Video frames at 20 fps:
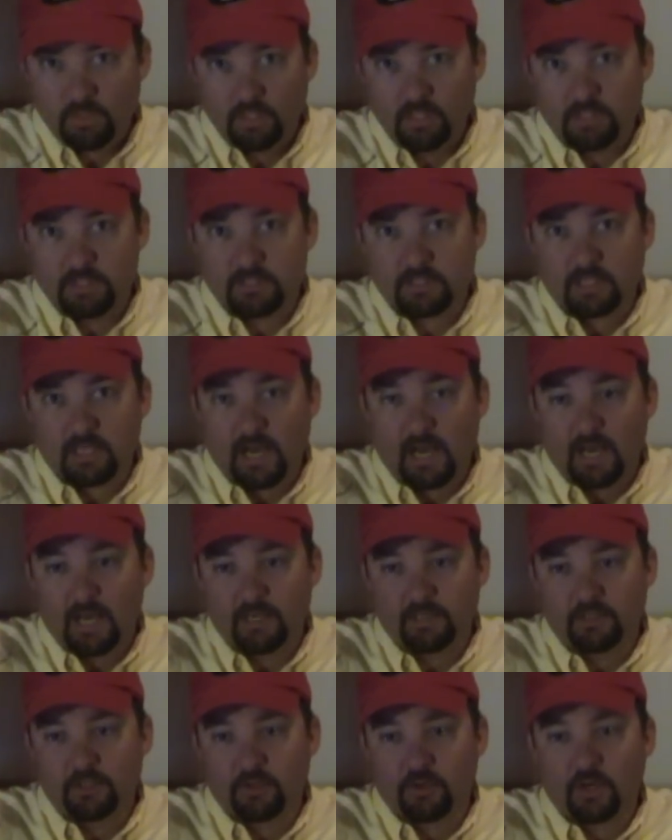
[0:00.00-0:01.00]
It's
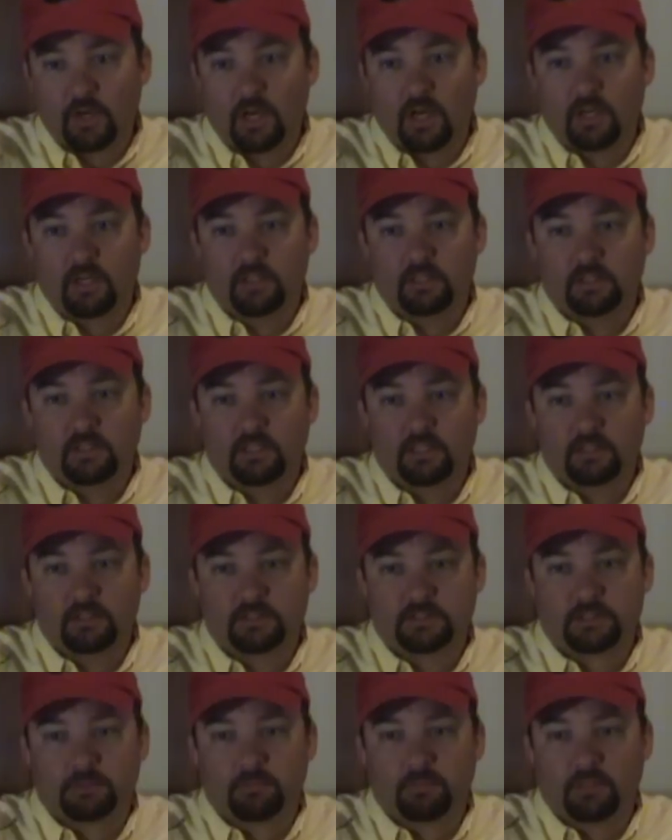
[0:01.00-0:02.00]
got your uh,
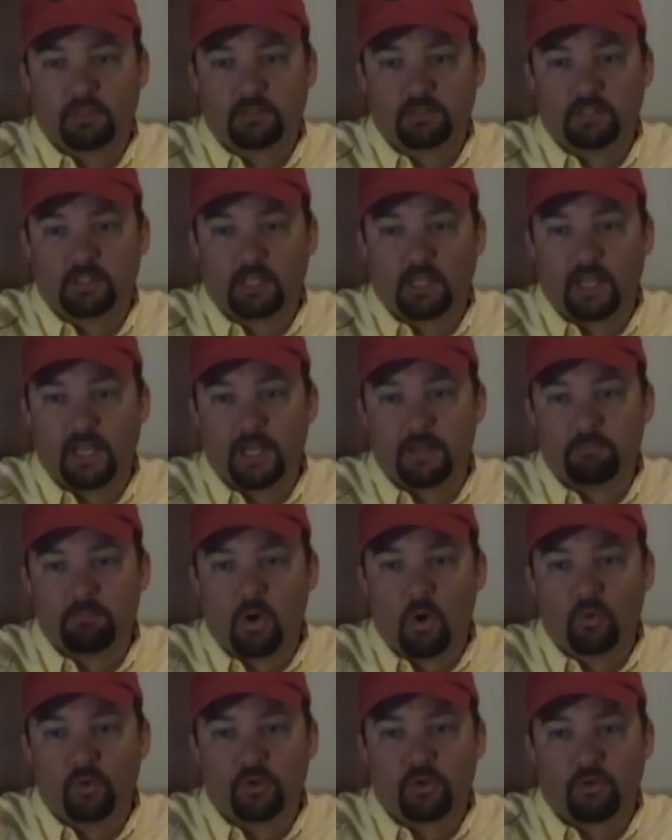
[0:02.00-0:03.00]
some the lead
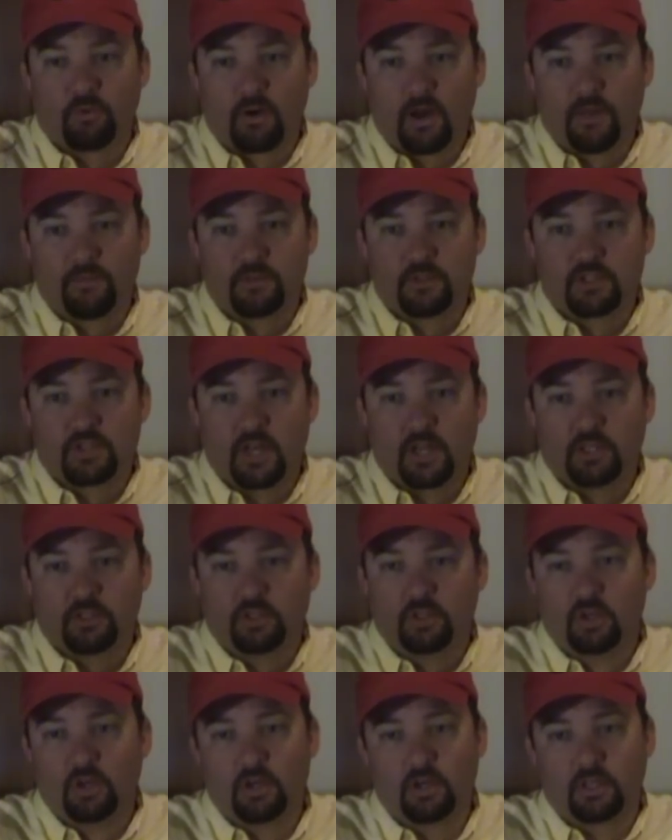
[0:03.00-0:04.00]
molded around the shank
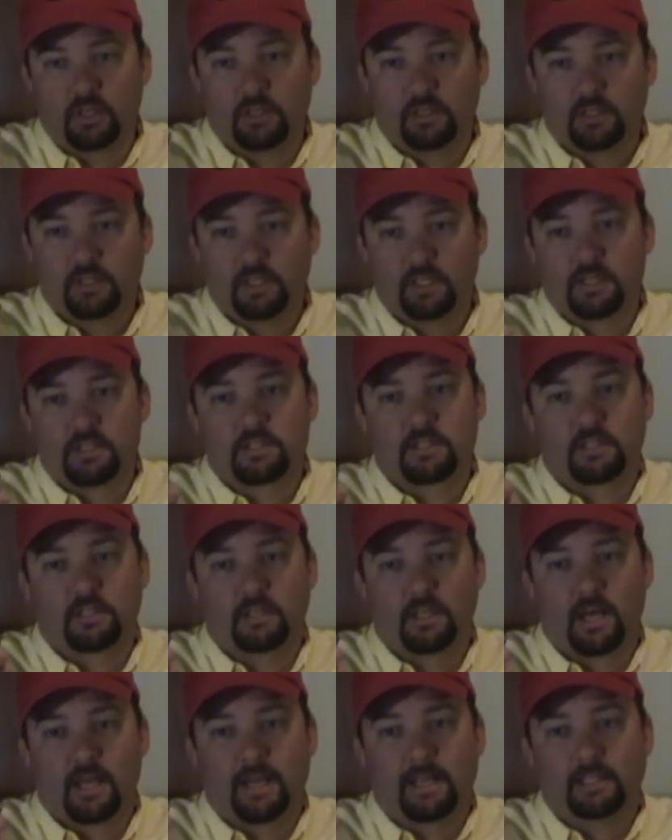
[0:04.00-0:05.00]
of the hook and it's
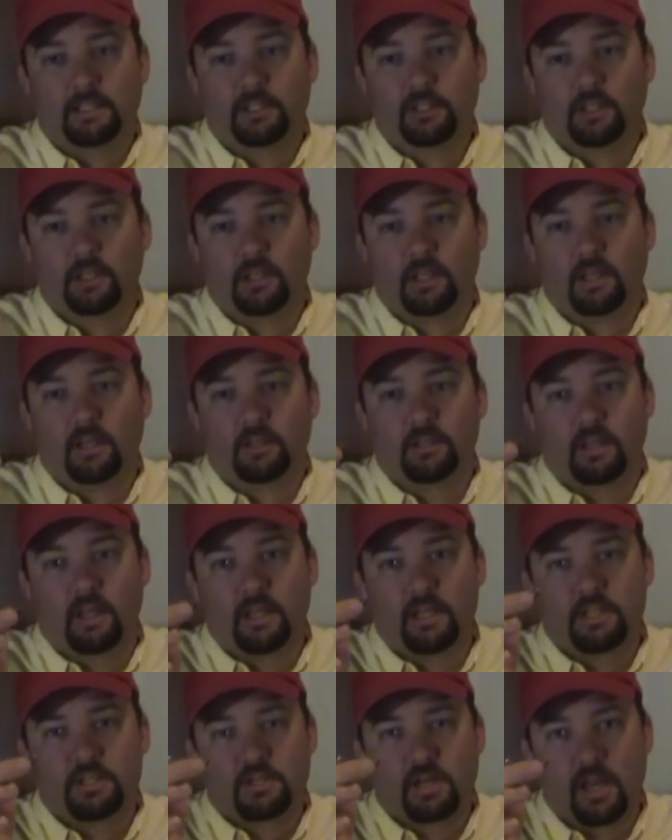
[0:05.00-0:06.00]
got a little uh,
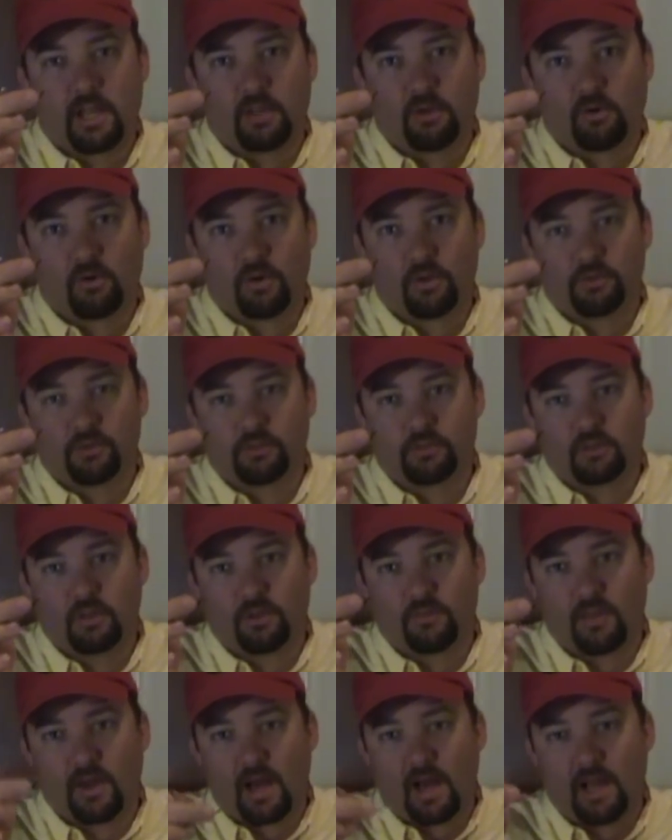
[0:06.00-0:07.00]
a hitchhiker on the
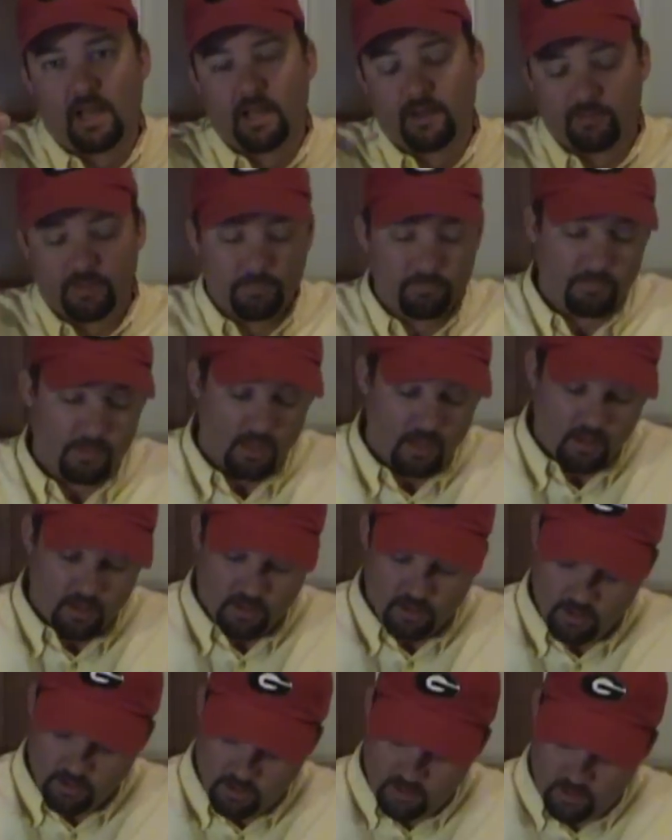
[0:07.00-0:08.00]
on the eye of it.
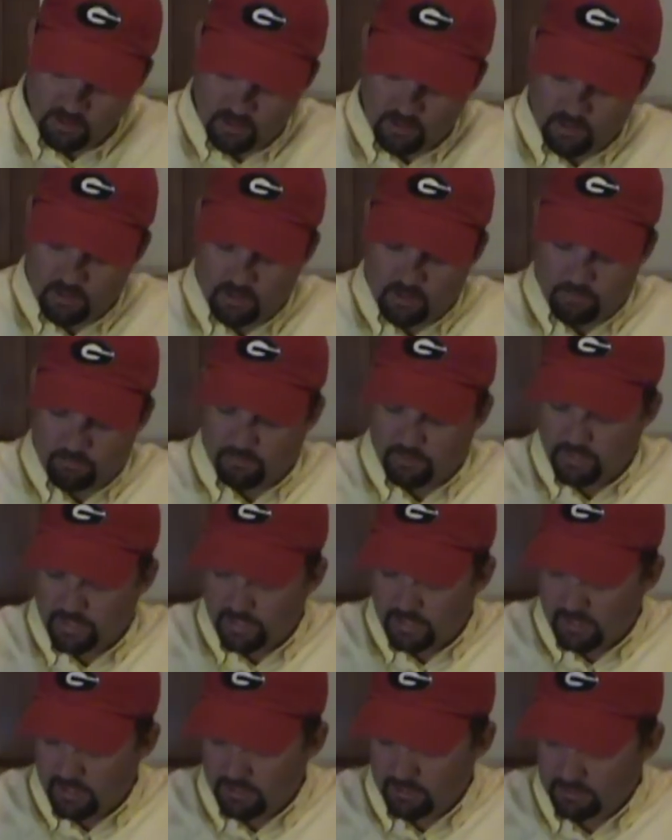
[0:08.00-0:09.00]

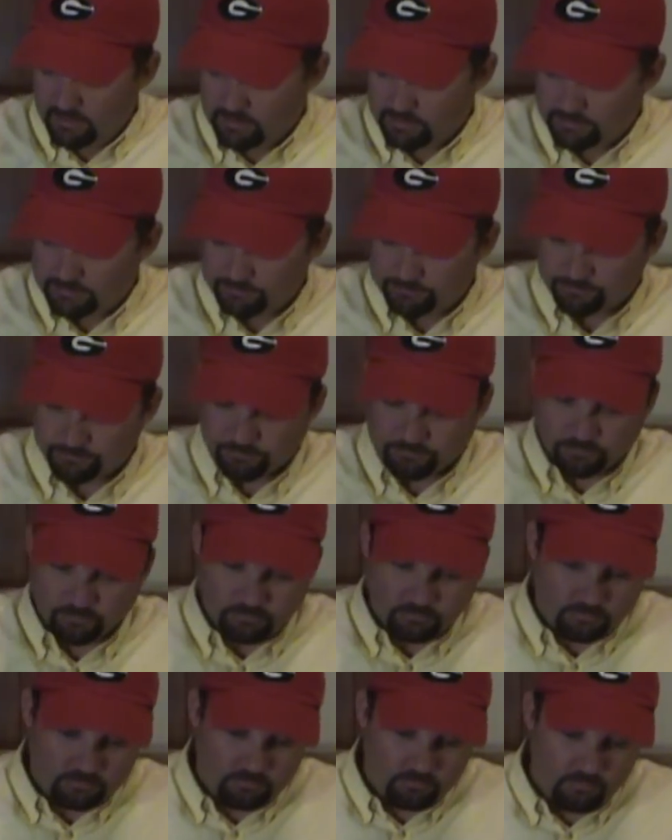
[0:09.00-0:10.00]
But uh,
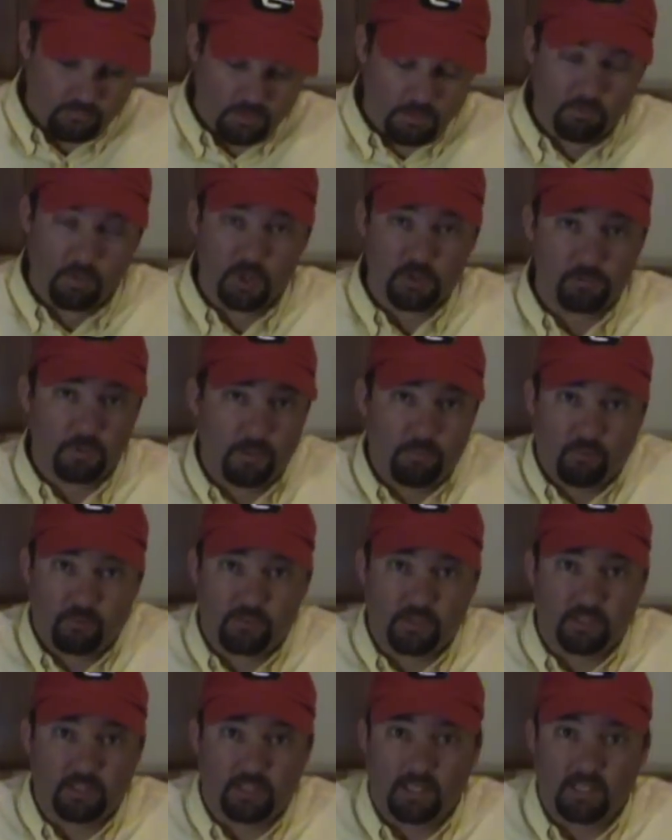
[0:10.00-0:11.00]
most people
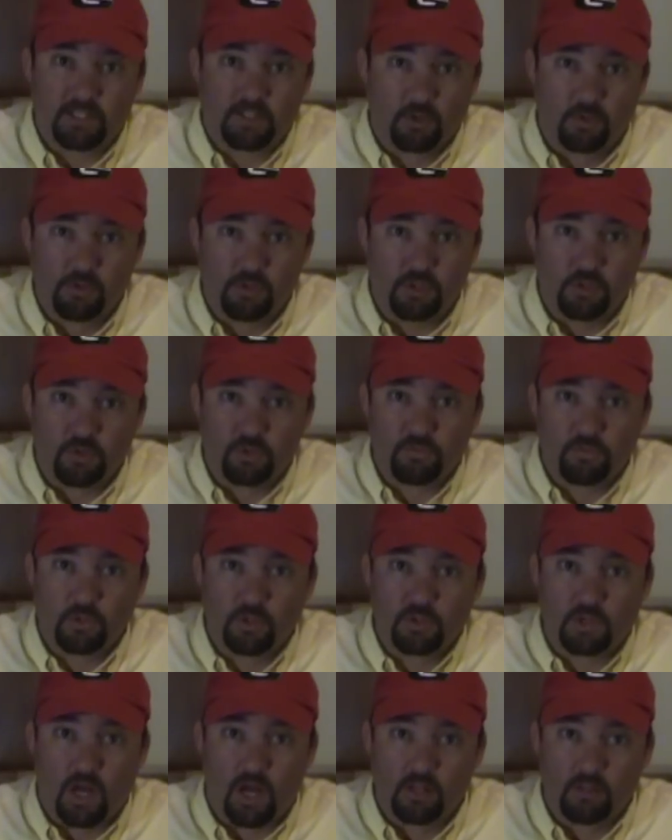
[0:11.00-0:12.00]
think that it's only used for
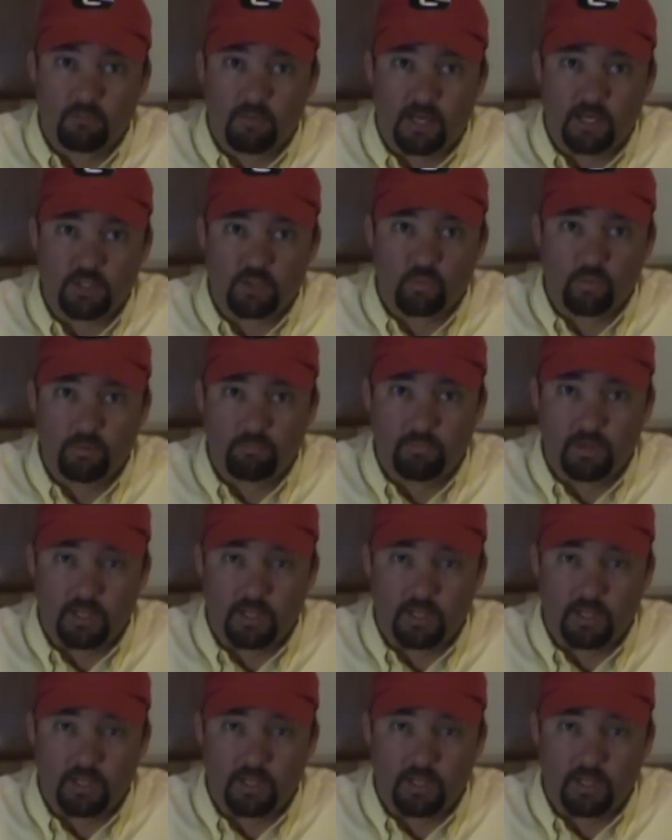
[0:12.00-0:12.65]
those hollow body swim